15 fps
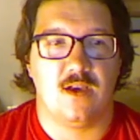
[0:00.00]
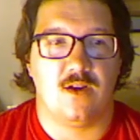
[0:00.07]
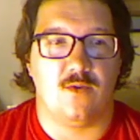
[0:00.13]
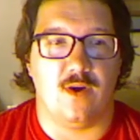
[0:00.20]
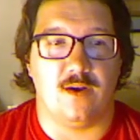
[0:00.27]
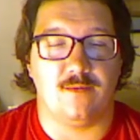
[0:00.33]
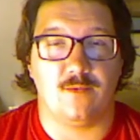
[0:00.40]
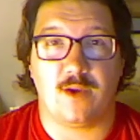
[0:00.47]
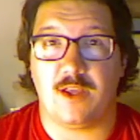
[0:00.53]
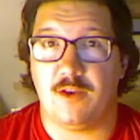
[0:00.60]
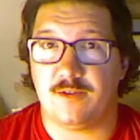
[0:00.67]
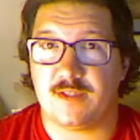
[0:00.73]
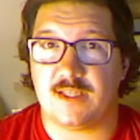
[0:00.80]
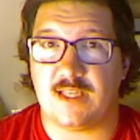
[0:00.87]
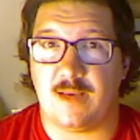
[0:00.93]
Well, we can
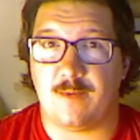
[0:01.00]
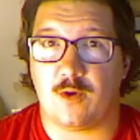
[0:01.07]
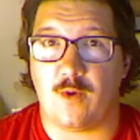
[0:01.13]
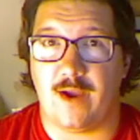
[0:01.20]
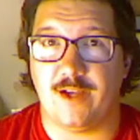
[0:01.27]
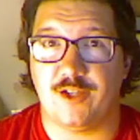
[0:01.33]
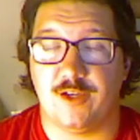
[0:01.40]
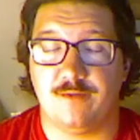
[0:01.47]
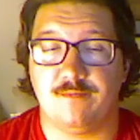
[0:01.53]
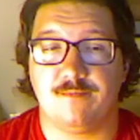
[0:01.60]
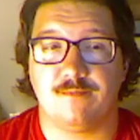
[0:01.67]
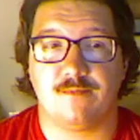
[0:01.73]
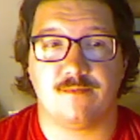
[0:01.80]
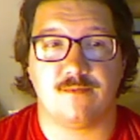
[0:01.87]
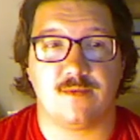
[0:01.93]
use the same equation,
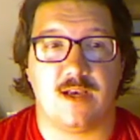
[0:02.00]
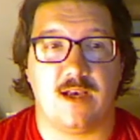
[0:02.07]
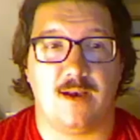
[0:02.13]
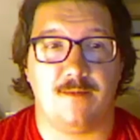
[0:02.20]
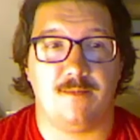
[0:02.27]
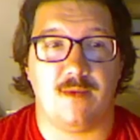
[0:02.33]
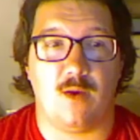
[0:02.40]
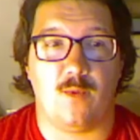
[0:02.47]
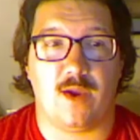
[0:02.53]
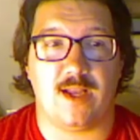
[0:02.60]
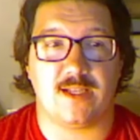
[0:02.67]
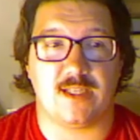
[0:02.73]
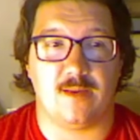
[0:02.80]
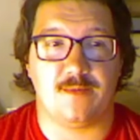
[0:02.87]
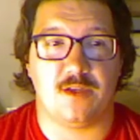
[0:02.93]
um, and we
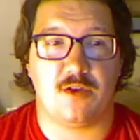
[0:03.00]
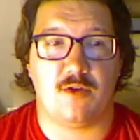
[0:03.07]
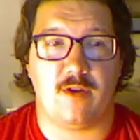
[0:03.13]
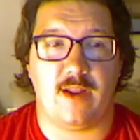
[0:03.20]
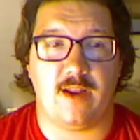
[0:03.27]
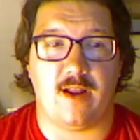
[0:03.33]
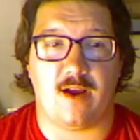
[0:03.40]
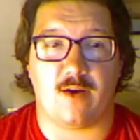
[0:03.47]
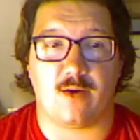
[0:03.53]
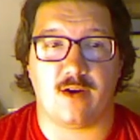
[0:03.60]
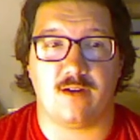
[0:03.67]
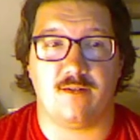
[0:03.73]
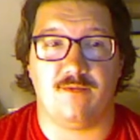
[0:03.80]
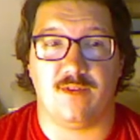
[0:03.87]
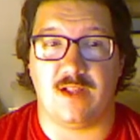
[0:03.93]
can substitute in
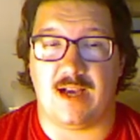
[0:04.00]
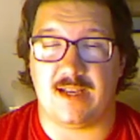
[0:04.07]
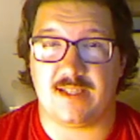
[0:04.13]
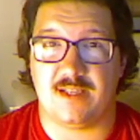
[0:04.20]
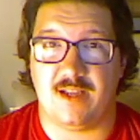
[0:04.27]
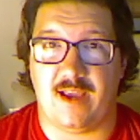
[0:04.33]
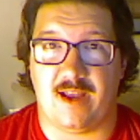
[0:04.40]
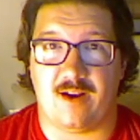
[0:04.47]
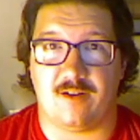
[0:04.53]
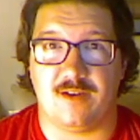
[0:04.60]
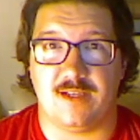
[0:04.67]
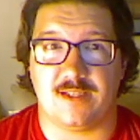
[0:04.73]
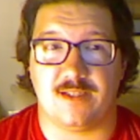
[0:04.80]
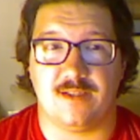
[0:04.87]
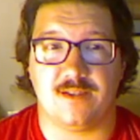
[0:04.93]
our velocity and our
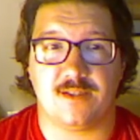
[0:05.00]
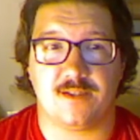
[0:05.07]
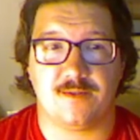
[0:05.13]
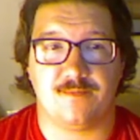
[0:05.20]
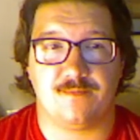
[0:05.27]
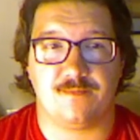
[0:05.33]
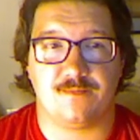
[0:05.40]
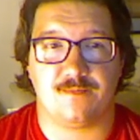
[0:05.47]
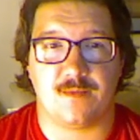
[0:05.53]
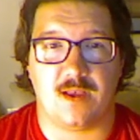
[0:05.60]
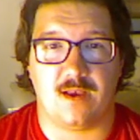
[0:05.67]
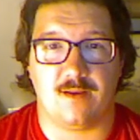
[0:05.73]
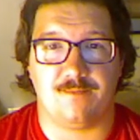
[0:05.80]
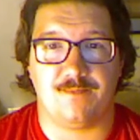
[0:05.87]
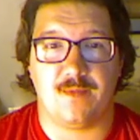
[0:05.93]
distance.
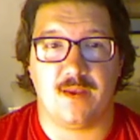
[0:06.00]
Uh,